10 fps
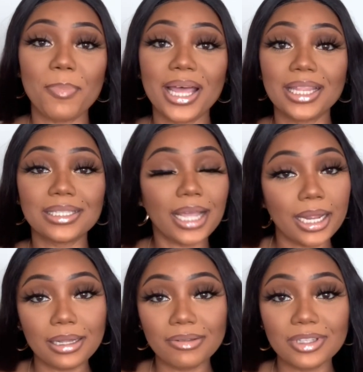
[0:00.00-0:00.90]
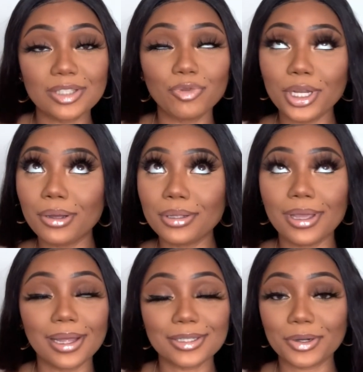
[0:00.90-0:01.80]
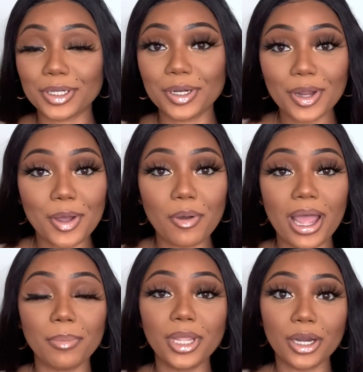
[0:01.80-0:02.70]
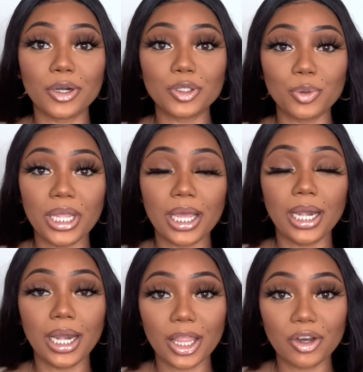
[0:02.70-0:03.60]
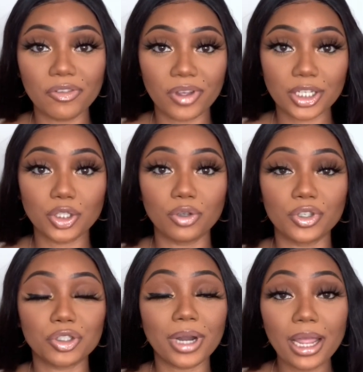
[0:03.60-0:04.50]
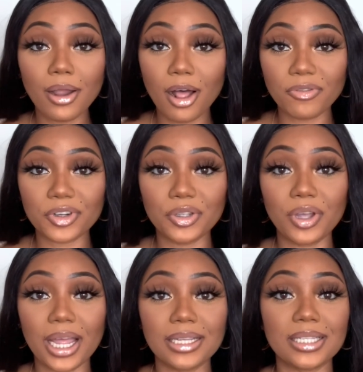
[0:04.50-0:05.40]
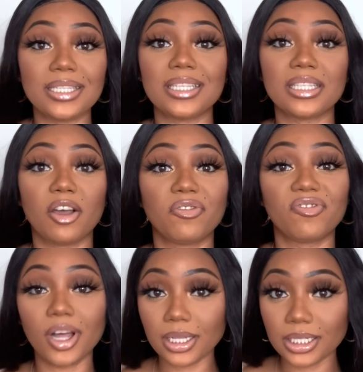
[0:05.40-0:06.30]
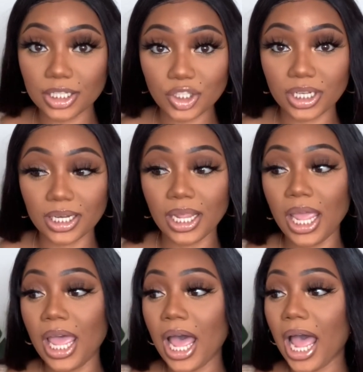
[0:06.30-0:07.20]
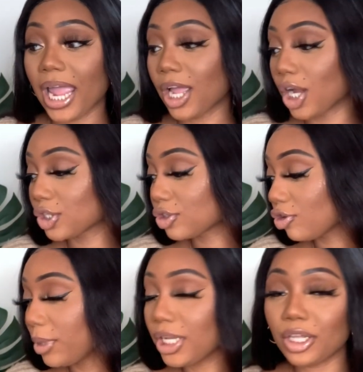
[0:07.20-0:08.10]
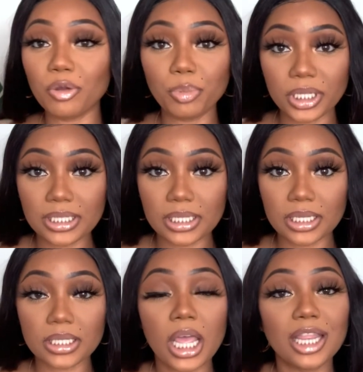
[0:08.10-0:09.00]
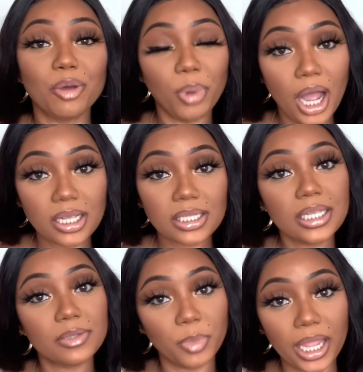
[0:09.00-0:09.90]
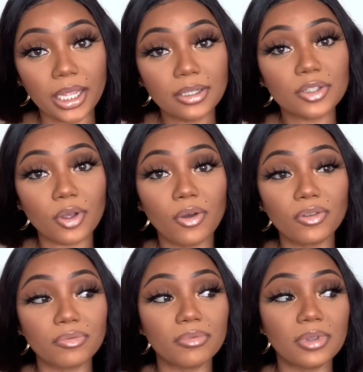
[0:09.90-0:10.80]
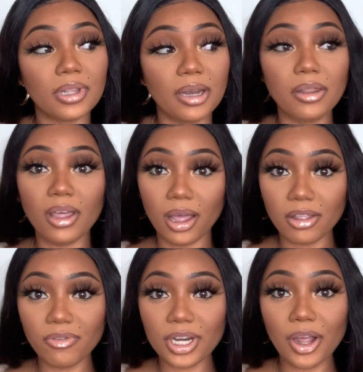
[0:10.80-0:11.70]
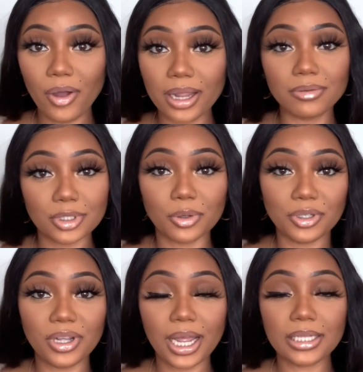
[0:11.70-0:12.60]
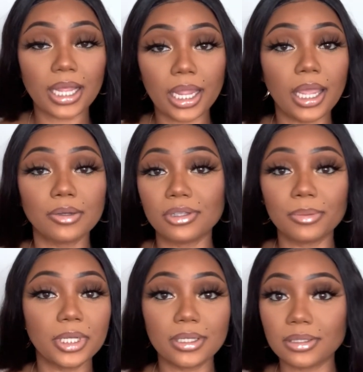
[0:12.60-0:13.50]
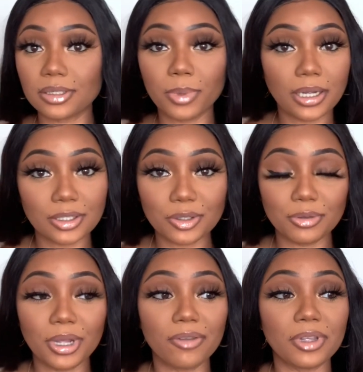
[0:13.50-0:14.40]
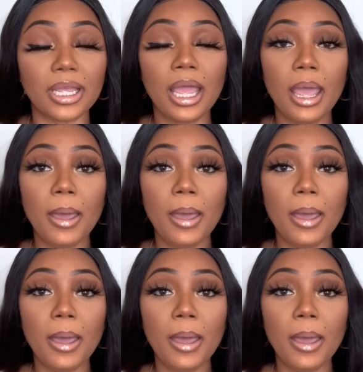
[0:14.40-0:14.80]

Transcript: By the title of this video, you guys already know I'm here doing another Fashion Nova Try and haul for you guys. This is a fall edition. I got so many cute pieces. The box is big, so in the other video how I showed you guys, I can't do that because this box is too heavy.